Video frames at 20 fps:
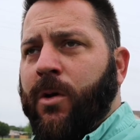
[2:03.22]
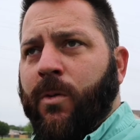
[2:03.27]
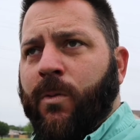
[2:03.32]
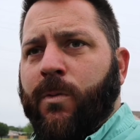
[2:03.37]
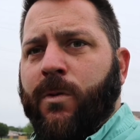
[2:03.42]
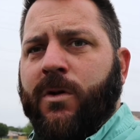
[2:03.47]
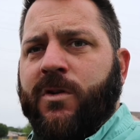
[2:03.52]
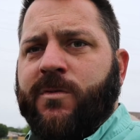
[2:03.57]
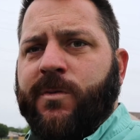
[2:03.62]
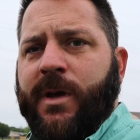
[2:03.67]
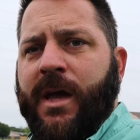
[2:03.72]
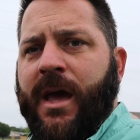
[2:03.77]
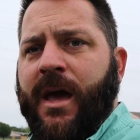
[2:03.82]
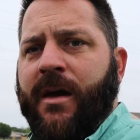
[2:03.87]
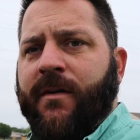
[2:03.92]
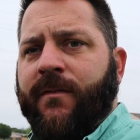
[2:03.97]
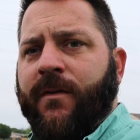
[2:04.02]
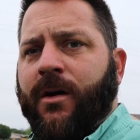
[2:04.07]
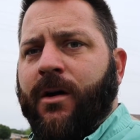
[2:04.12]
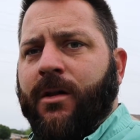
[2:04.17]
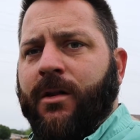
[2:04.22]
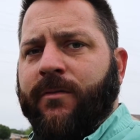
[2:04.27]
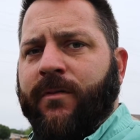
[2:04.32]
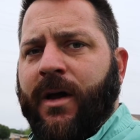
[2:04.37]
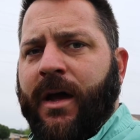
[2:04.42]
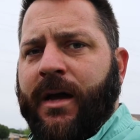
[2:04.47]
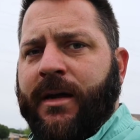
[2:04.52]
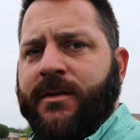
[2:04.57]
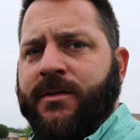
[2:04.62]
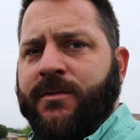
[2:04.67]
once we have all of
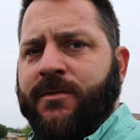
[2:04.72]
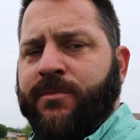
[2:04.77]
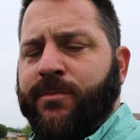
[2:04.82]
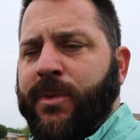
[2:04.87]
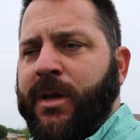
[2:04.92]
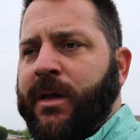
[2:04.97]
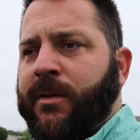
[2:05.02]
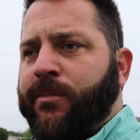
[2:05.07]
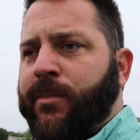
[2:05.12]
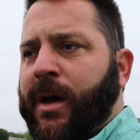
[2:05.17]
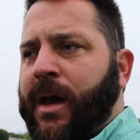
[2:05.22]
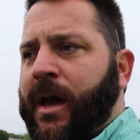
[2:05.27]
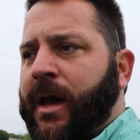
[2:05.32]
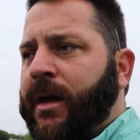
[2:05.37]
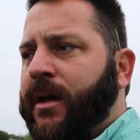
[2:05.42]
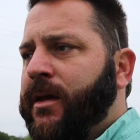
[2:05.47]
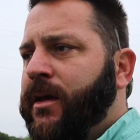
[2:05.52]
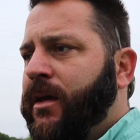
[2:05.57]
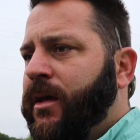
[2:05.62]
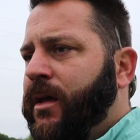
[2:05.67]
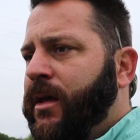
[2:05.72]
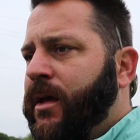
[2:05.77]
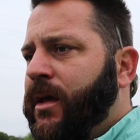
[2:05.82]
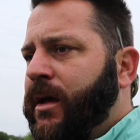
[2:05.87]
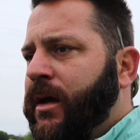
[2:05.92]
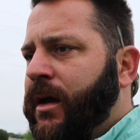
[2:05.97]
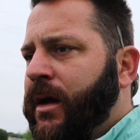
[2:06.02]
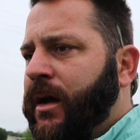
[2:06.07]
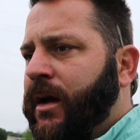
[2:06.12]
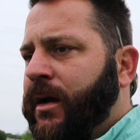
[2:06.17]
Axel's meat back,
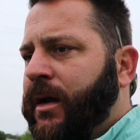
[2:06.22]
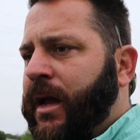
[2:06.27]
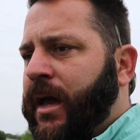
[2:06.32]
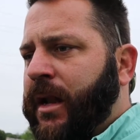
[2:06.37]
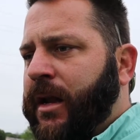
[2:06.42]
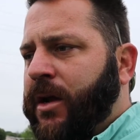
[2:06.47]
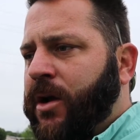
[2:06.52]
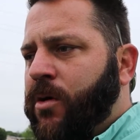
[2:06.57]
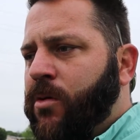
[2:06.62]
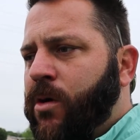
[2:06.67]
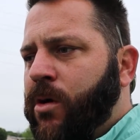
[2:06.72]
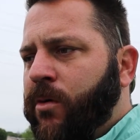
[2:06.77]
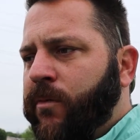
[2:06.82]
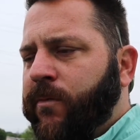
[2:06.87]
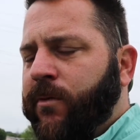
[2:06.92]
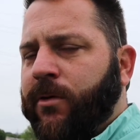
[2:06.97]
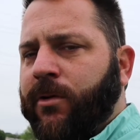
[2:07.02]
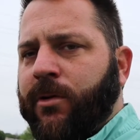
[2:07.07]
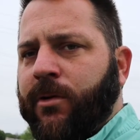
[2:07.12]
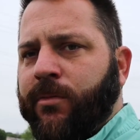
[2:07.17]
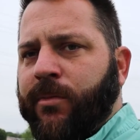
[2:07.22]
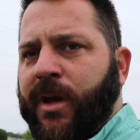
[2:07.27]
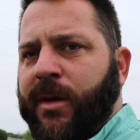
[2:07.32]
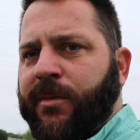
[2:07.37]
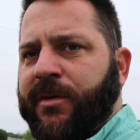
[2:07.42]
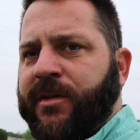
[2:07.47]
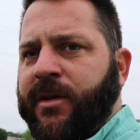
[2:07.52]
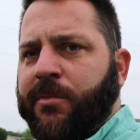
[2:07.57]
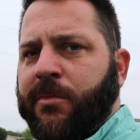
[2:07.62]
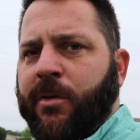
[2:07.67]
kind of go over
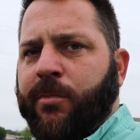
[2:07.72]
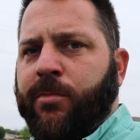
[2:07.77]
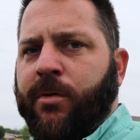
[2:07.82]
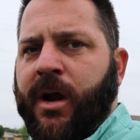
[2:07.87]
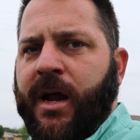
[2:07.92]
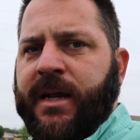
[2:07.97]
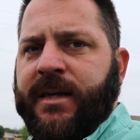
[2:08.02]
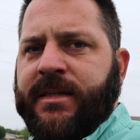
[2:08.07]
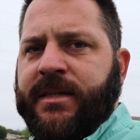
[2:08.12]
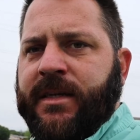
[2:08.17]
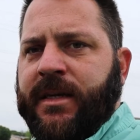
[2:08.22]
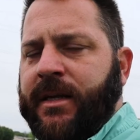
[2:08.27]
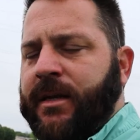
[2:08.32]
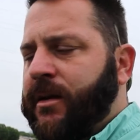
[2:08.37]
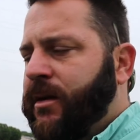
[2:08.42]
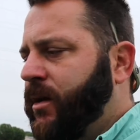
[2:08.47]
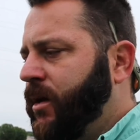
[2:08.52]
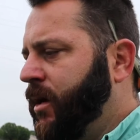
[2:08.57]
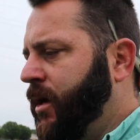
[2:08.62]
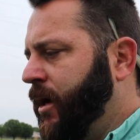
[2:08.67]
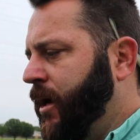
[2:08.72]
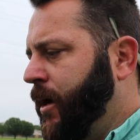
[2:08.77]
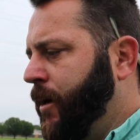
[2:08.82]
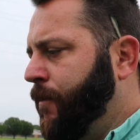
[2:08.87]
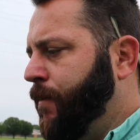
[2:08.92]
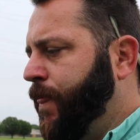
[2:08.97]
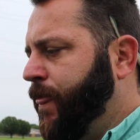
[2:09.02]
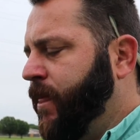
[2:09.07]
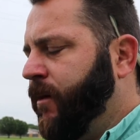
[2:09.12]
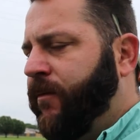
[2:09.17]
maybe some of the pricing,
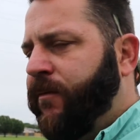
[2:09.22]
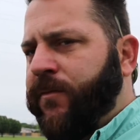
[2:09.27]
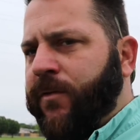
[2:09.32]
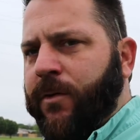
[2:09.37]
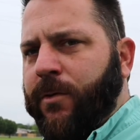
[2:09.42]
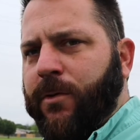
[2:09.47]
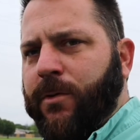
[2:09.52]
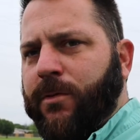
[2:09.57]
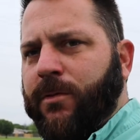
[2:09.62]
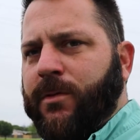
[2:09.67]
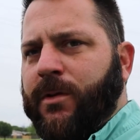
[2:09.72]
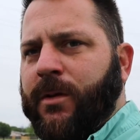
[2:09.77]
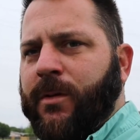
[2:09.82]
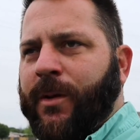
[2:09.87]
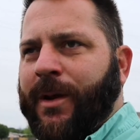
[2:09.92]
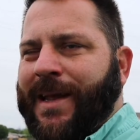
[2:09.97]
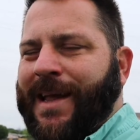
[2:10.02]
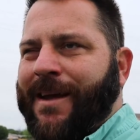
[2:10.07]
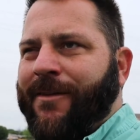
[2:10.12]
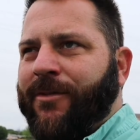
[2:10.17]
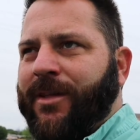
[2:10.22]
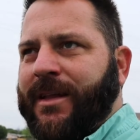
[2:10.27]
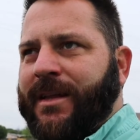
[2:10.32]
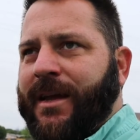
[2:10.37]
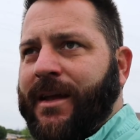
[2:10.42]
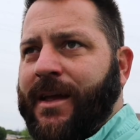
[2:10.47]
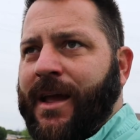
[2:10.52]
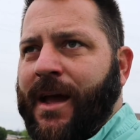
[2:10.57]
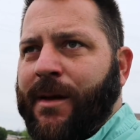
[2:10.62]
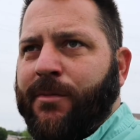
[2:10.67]
the food. I can't really
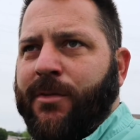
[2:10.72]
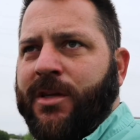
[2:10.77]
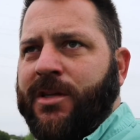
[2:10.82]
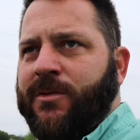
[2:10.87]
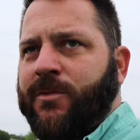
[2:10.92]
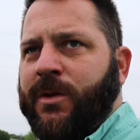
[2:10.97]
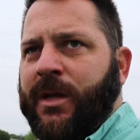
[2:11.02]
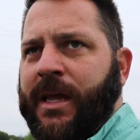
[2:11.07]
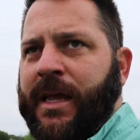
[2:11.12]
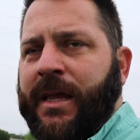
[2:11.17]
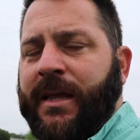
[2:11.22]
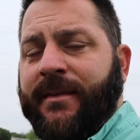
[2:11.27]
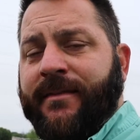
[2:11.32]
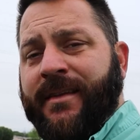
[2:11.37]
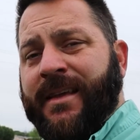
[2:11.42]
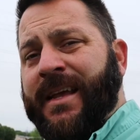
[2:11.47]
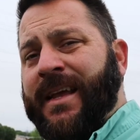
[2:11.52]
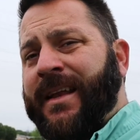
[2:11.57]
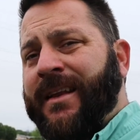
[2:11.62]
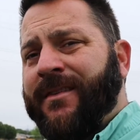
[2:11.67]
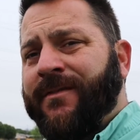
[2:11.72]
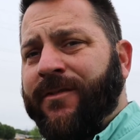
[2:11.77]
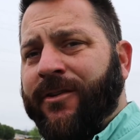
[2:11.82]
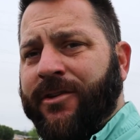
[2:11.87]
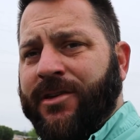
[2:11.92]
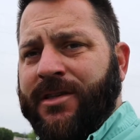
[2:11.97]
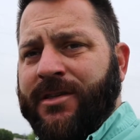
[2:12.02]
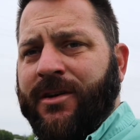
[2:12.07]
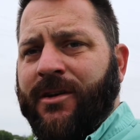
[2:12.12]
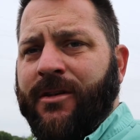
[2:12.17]
tell you how much he's eaten
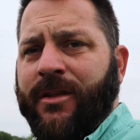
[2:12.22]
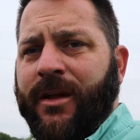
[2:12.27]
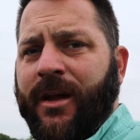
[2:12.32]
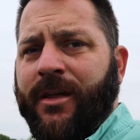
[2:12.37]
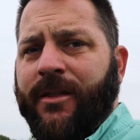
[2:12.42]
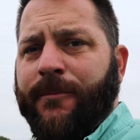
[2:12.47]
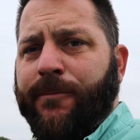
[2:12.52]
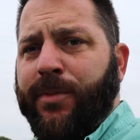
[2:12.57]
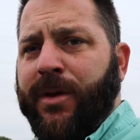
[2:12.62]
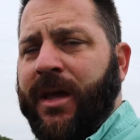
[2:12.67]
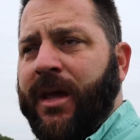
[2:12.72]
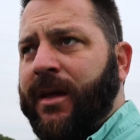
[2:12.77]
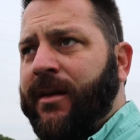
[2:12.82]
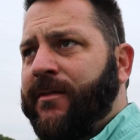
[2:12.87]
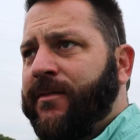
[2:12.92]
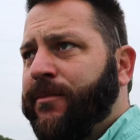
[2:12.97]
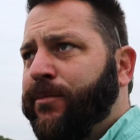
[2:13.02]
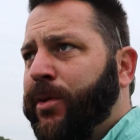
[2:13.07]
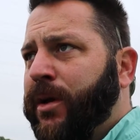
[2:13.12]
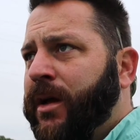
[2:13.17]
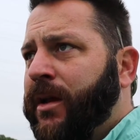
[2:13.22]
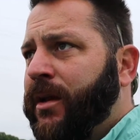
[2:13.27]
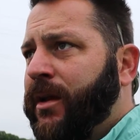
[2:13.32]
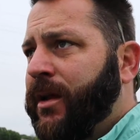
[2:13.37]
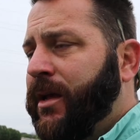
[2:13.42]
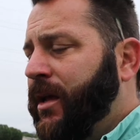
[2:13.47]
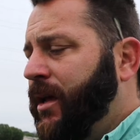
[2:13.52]
versus all the other pigs, but